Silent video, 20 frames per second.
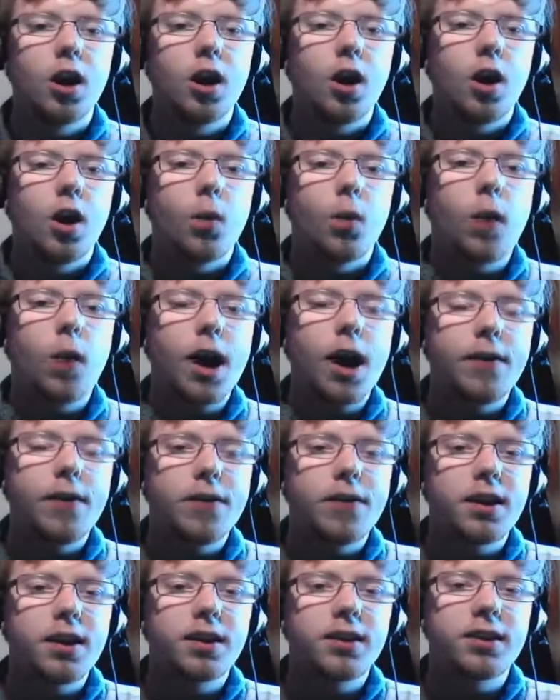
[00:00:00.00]
why I
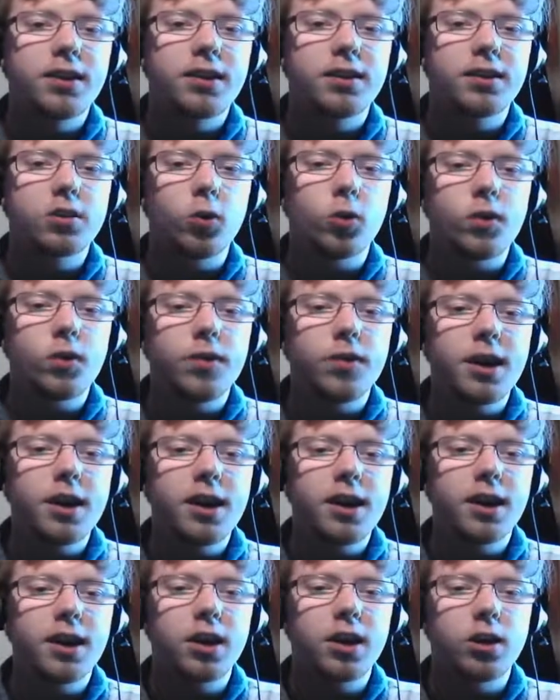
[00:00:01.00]
think this sort of lead
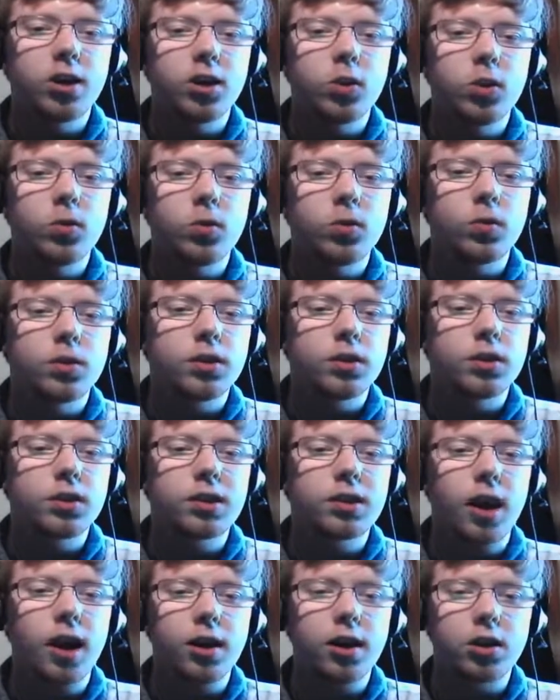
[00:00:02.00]
can do
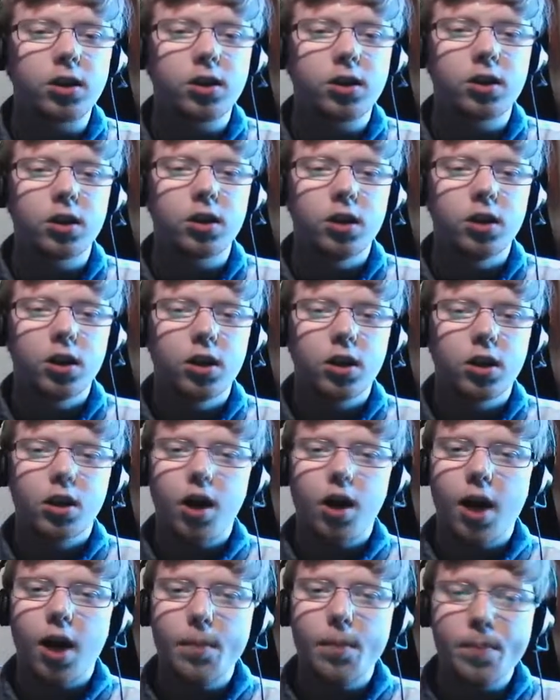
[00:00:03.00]
such
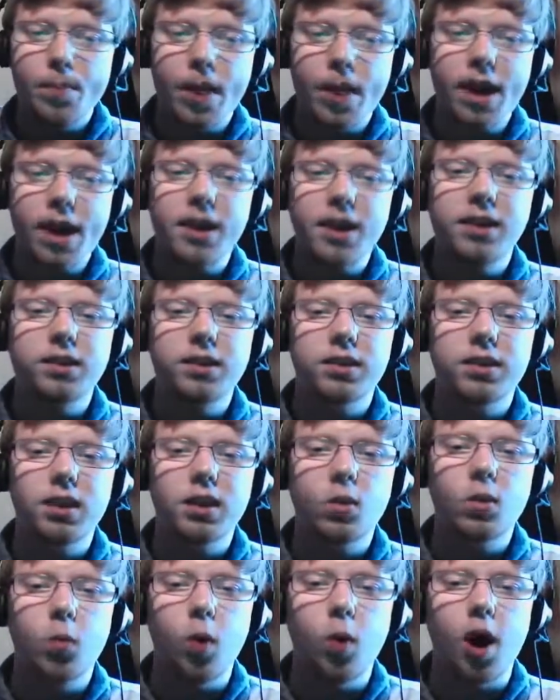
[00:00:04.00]

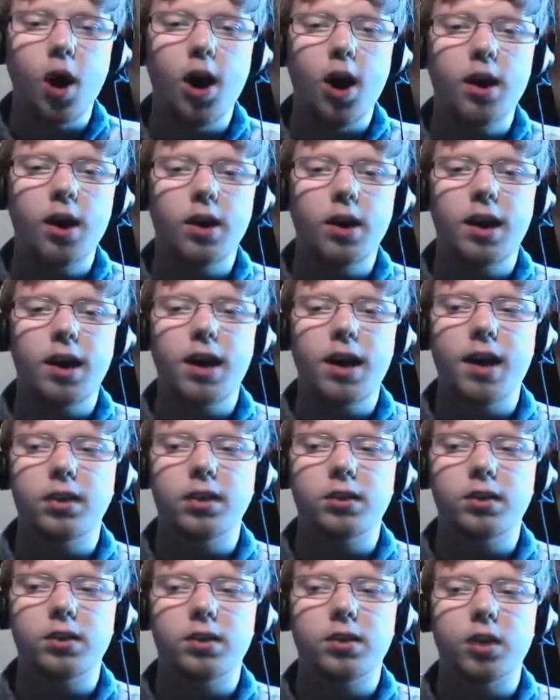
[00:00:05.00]
amazing work
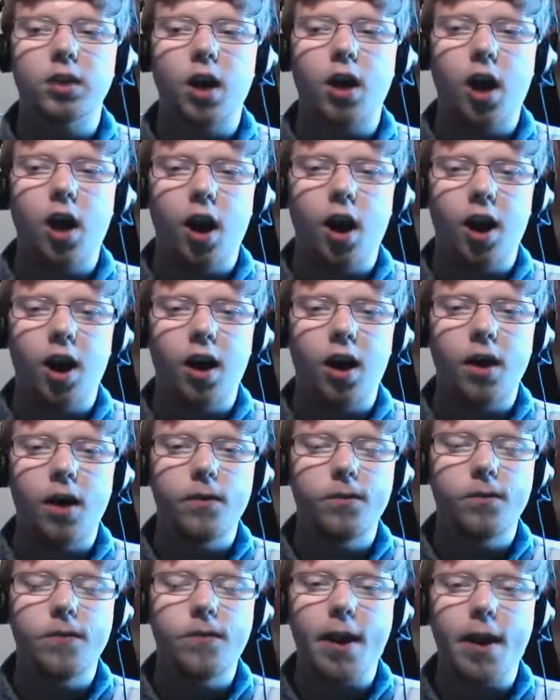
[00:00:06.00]
against a
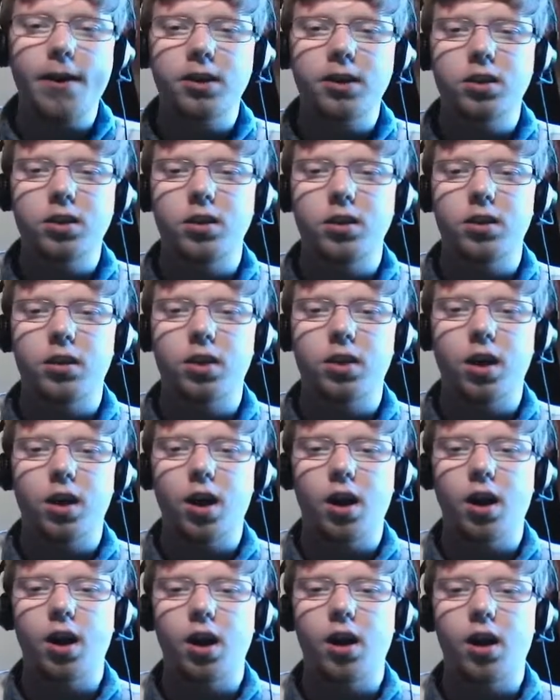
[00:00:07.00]

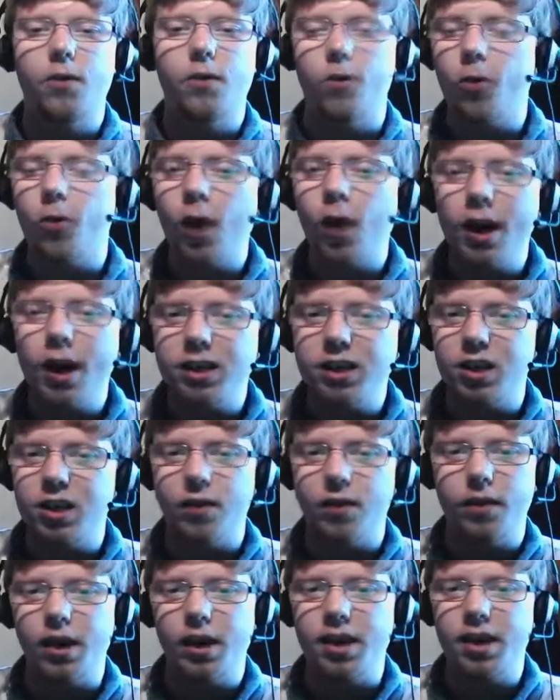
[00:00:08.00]
variety of
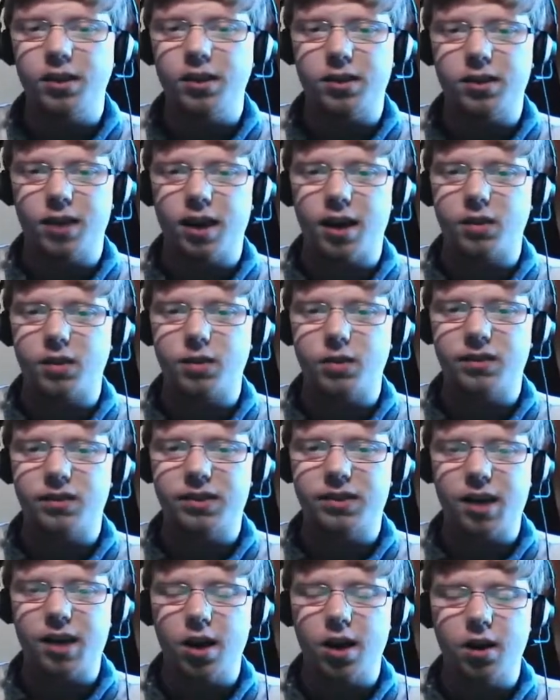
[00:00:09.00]
leads as we've seen.